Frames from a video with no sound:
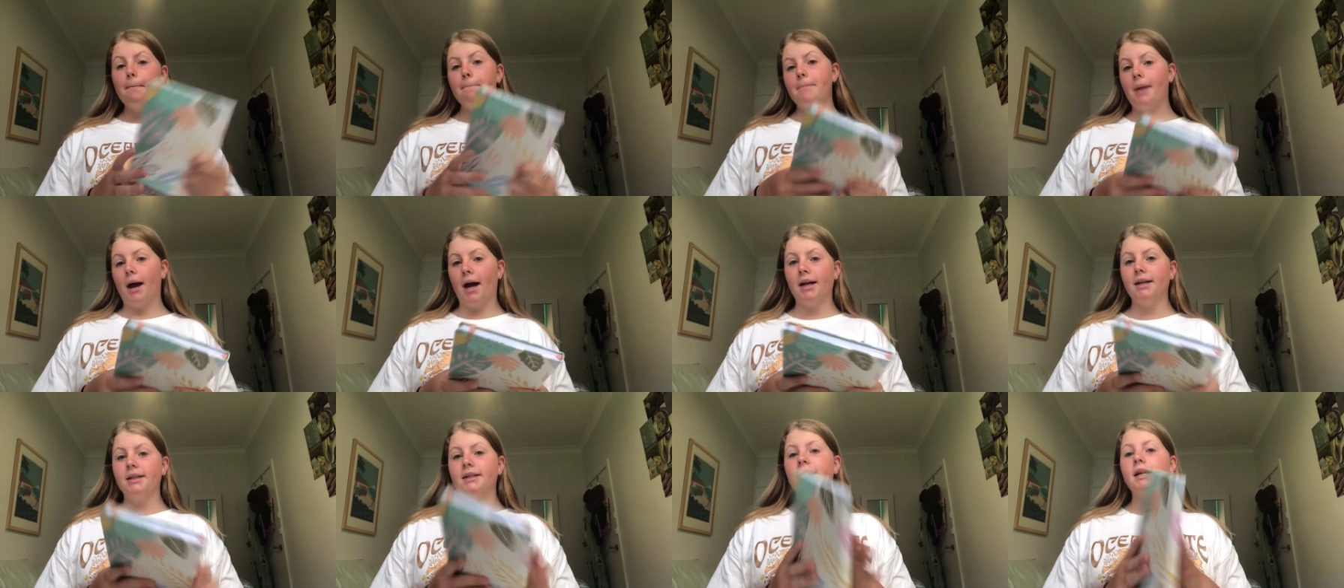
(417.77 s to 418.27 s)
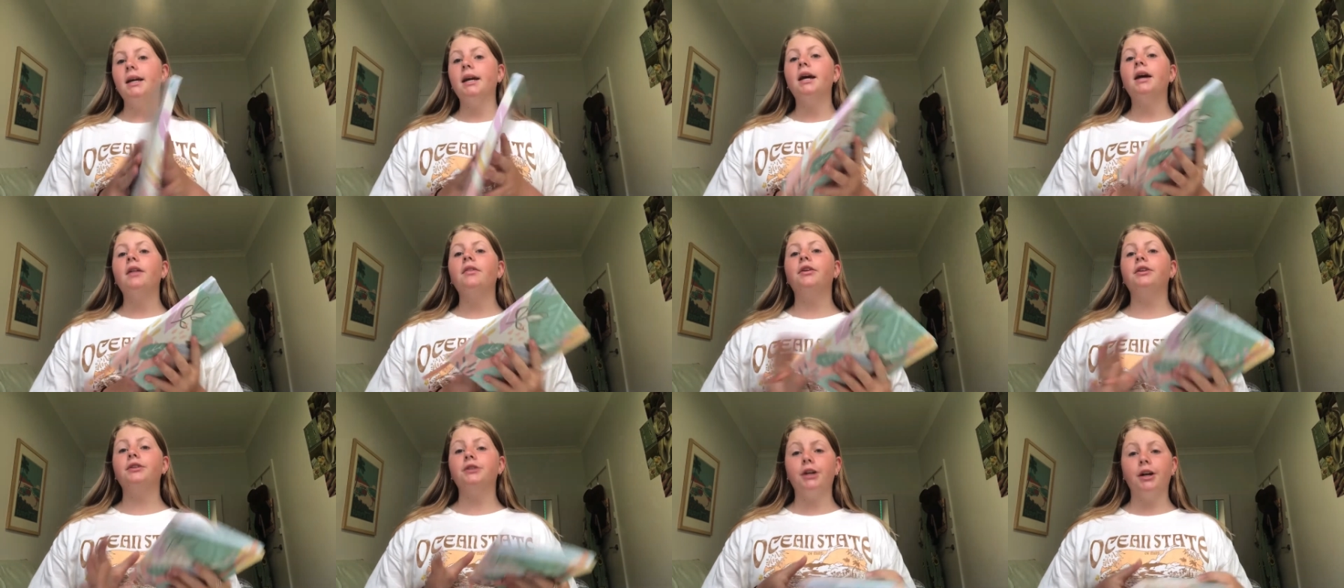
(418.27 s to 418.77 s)
But
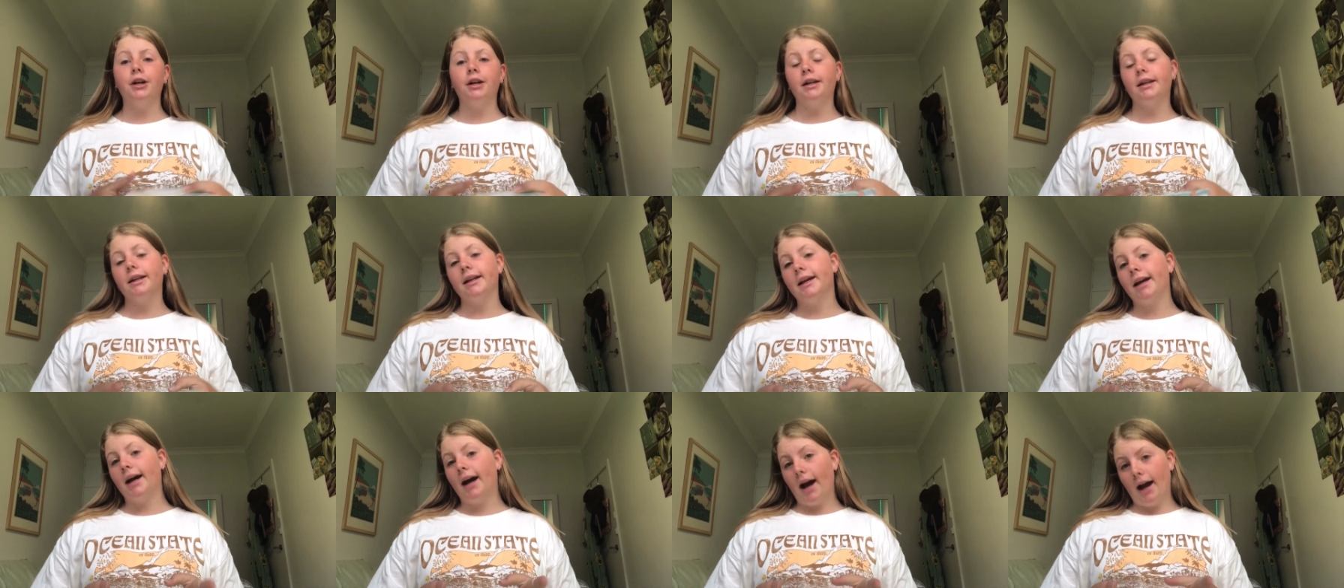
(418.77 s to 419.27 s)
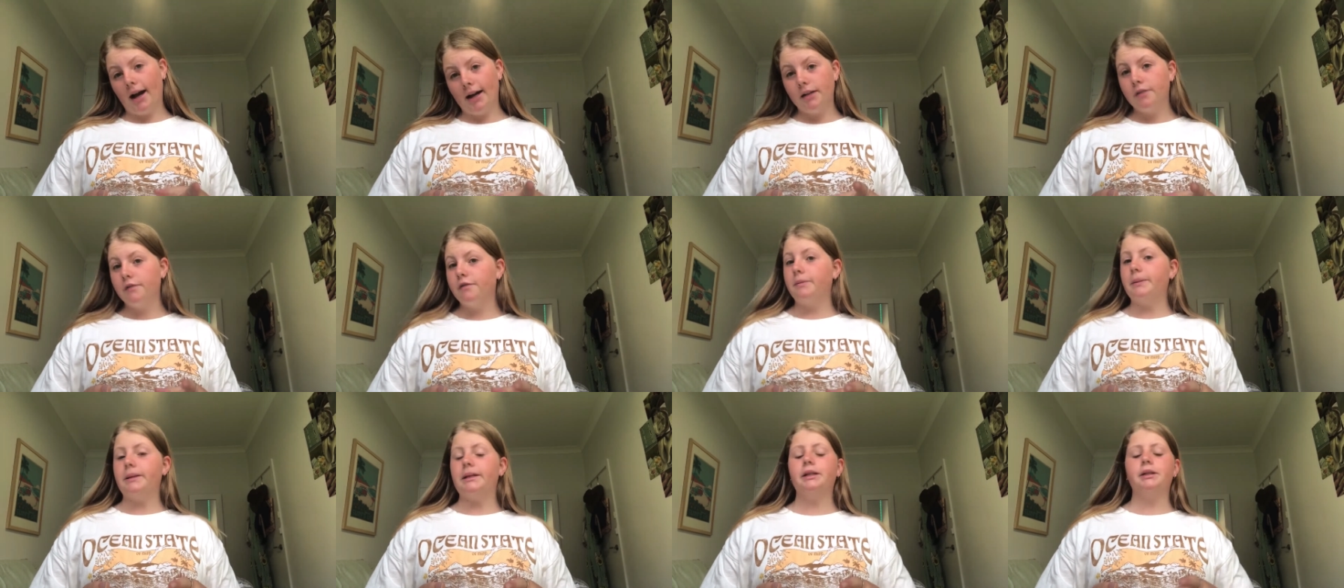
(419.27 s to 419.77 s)
the journaling I
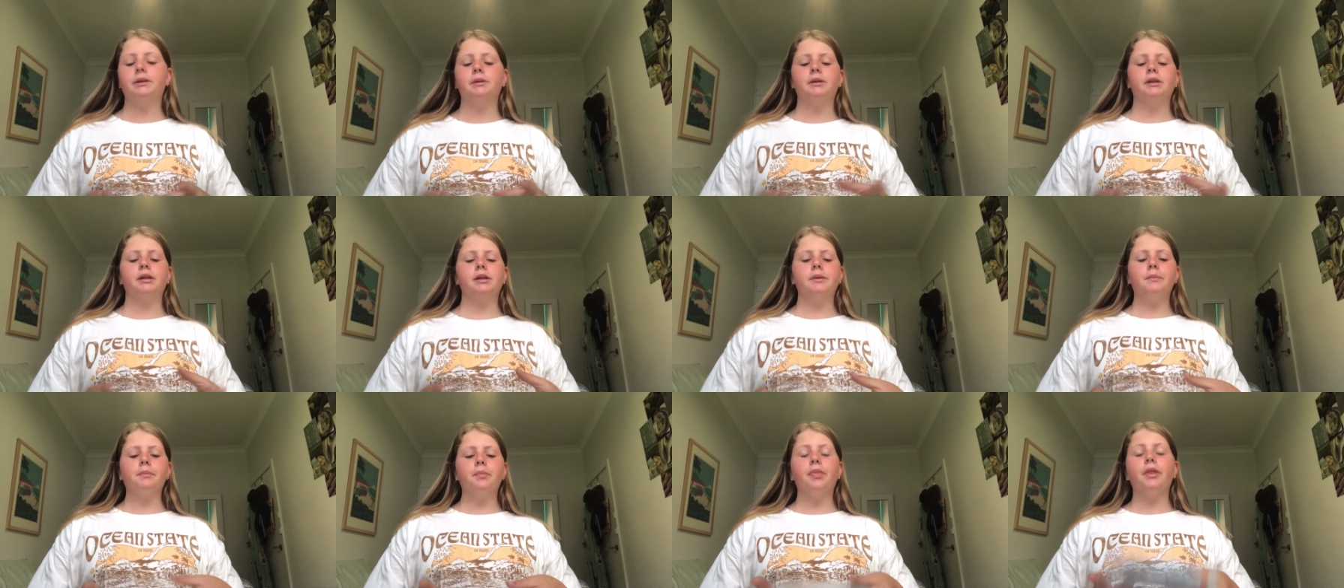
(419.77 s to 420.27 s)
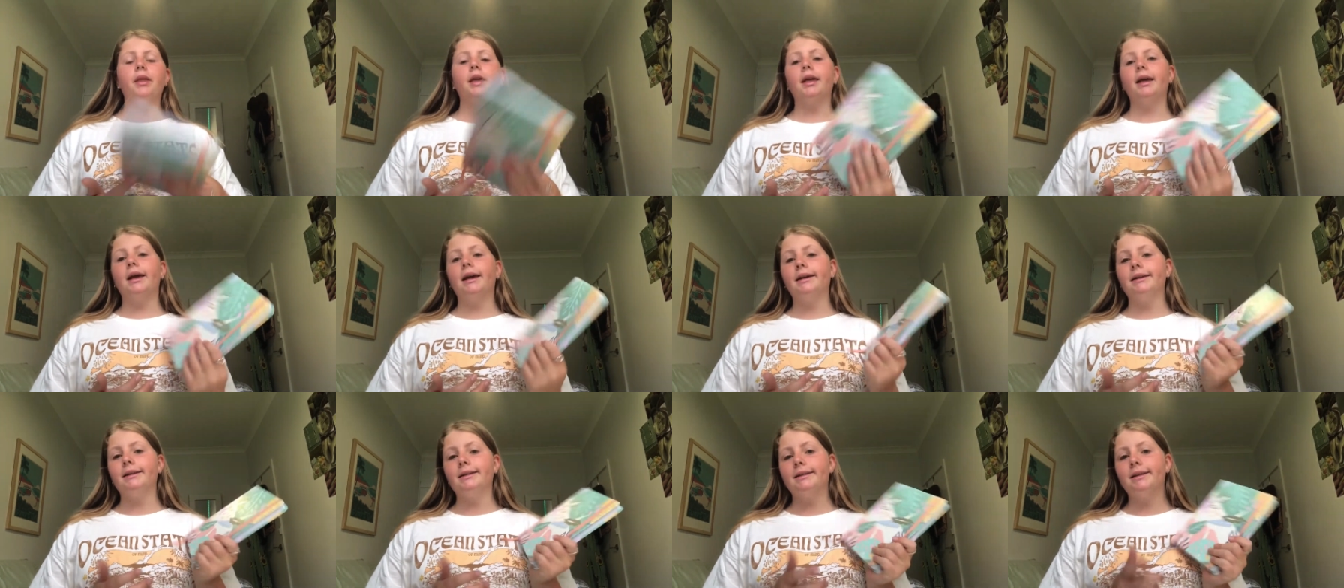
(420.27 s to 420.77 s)
have been doing
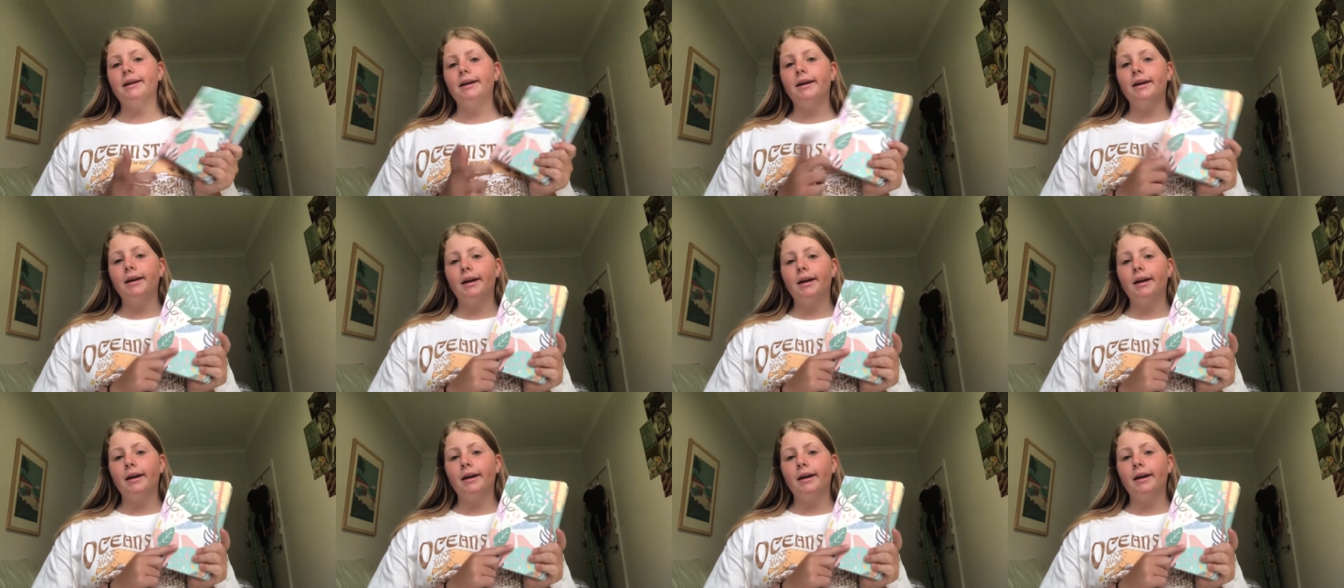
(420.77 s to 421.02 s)
is